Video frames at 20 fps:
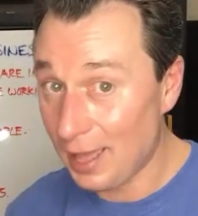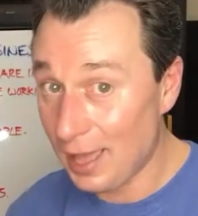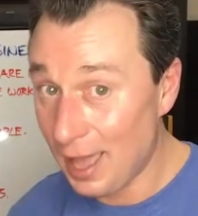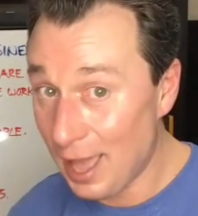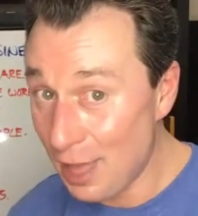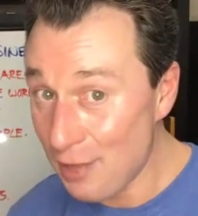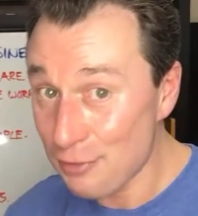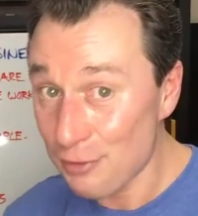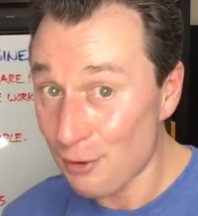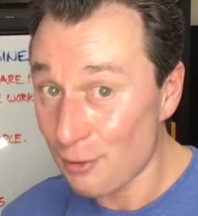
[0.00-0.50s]

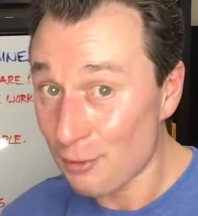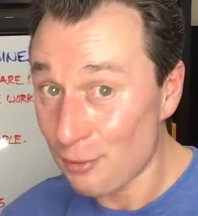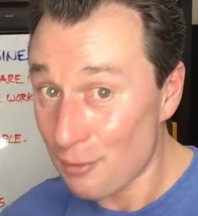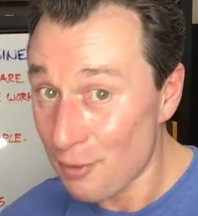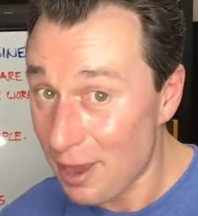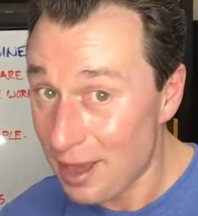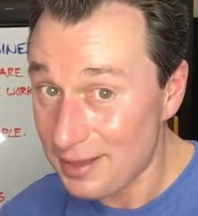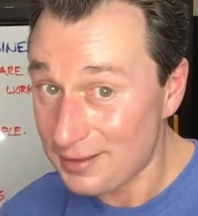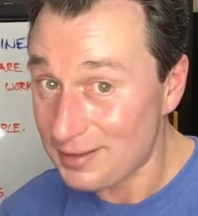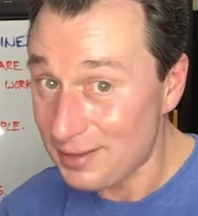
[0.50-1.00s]
And the
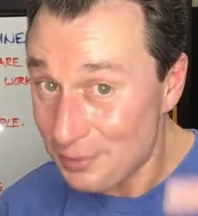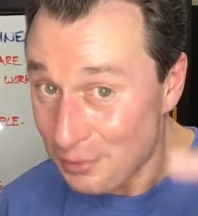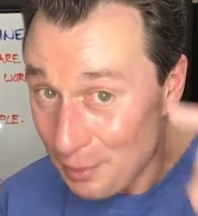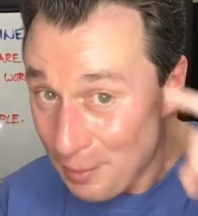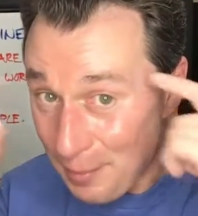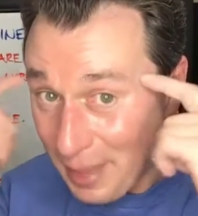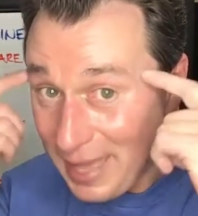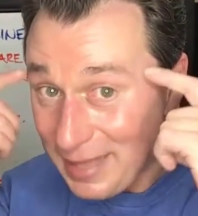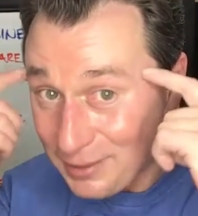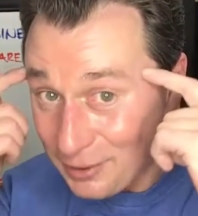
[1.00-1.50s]
rut, the
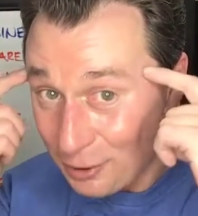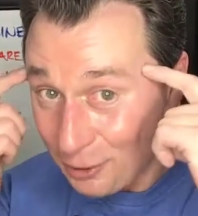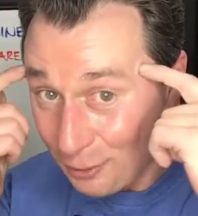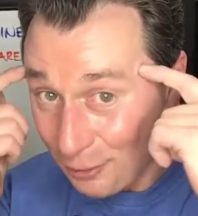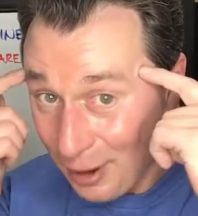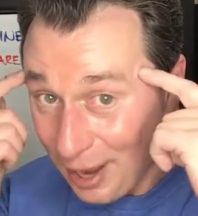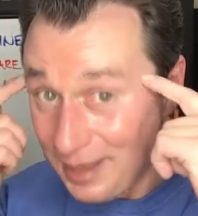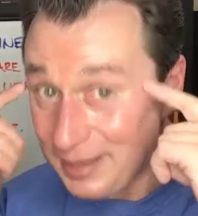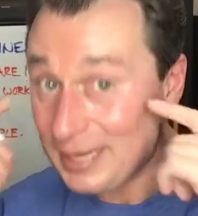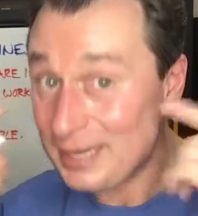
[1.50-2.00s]
mental
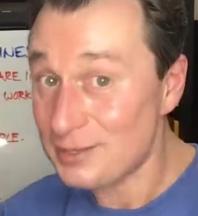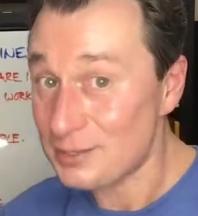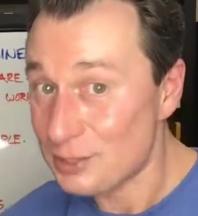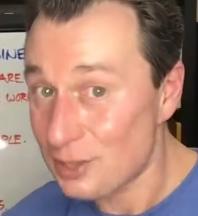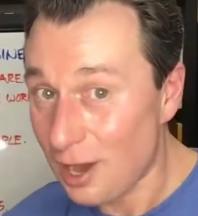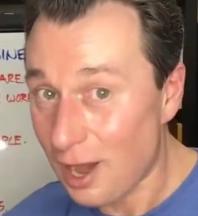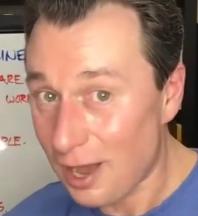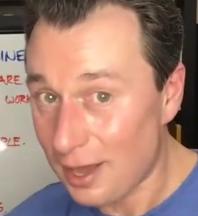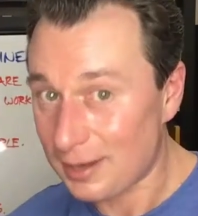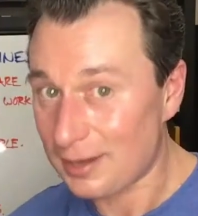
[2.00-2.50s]
rut, is
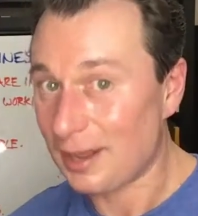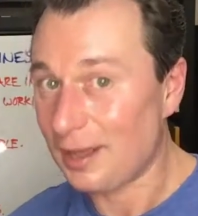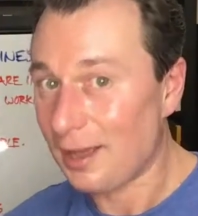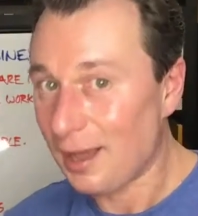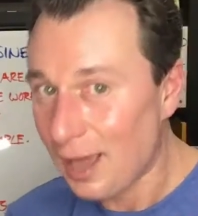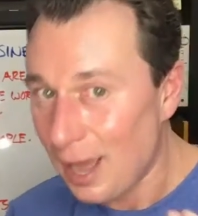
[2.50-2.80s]
gone.